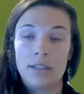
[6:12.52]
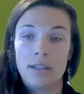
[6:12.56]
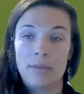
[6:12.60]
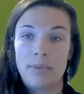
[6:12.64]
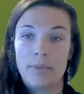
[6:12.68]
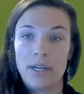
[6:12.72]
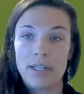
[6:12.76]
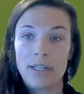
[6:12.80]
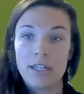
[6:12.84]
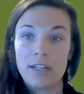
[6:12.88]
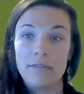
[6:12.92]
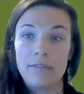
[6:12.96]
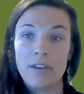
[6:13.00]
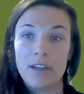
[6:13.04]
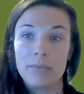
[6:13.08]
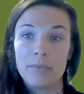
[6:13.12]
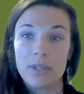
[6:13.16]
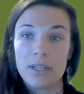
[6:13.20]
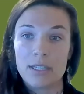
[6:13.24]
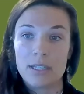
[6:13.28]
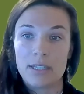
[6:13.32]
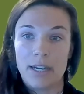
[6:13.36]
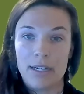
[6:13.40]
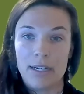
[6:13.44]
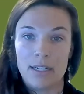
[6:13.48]
The Bugni
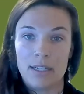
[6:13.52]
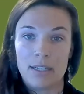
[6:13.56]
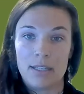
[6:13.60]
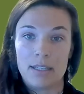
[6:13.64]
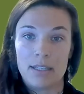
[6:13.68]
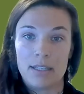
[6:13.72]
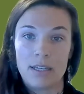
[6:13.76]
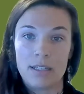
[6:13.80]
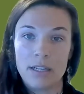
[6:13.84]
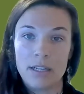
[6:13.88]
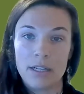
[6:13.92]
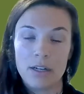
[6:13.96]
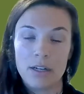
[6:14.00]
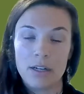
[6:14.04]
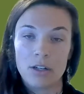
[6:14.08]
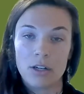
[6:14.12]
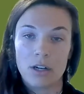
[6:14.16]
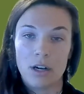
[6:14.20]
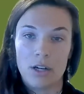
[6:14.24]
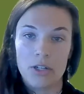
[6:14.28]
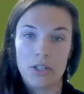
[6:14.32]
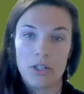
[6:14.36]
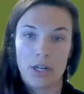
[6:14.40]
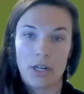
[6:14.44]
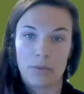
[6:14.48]
family signed a 60-year
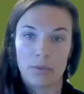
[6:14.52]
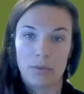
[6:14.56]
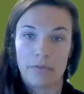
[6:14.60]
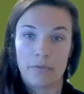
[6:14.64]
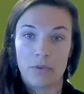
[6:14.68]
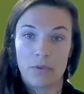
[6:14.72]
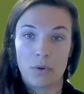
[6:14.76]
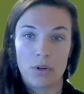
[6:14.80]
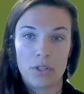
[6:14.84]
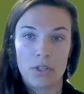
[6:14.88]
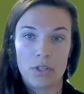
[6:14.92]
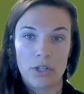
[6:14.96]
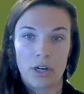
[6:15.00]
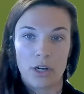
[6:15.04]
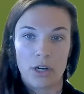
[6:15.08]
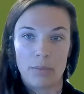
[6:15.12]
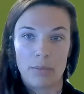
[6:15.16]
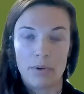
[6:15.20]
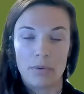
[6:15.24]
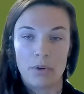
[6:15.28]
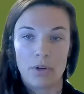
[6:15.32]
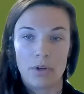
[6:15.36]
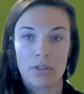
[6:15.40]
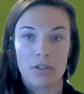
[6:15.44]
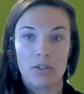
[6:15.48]
contract with Forest
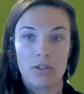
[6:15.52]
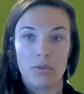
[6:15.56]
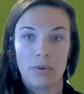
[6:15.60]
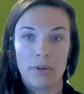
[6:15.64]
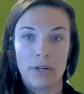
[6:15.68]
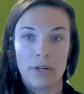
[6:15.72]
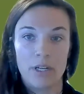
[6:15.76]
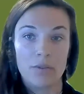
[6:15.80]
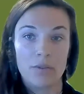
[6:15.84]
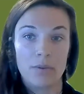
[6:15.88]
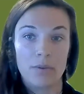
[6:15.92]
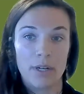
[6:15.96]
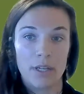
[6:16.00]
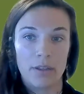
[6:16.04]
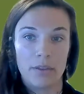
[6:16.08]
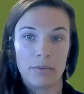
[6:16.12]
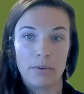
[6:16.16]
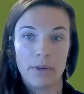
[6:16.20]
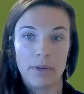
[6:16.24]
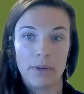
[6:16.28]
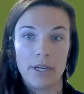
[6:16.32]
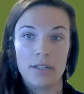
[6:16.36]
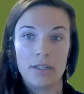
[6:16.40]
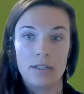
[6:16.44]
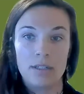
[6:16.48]
Carbon Works in
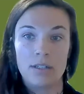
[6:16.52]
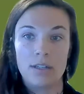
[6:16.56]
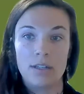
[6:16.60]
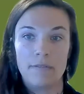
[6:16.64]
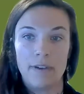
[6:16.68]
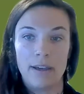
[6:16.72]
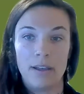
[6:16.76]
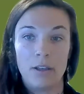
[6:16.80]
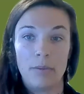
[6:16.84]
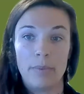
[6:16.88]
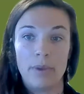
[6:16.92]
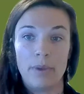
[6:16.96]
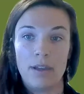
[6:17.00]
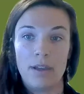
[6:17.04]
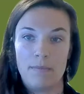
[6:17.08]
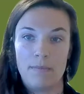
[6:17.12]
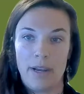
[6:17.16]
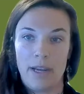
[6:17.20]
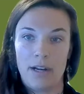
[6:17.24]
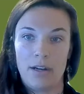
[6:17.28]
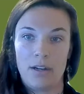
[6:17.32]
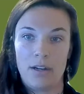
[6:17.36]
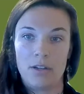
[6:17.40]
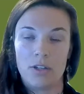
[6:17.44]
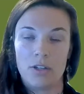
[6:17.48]
2023 to develop and
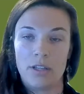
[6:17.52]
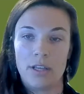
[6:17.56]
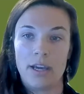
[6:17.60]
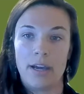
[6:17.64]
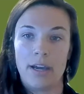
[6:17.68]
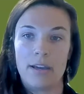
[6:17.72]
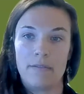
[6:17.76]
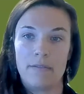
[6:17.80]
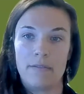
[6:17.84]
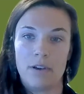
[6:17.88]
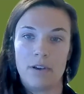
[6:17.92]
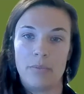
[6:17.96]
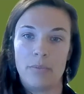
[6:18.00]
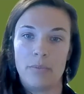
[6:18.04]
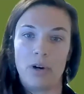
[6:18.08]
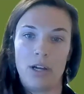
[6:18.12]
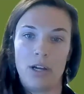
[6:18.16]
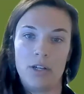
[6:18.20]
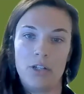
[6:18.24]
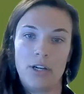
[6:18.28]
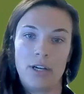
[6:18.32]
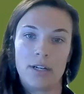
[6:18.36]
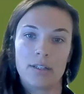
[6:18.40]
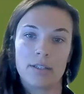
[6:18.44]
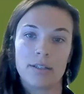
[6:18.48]
manage the IFM
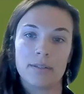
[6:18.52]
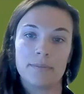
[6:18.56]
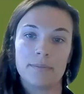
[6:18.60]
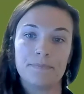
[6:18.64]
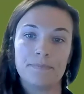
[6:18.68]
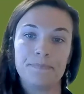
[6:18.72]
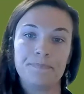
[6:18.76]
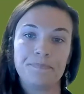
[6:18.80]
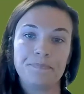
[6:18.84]
project.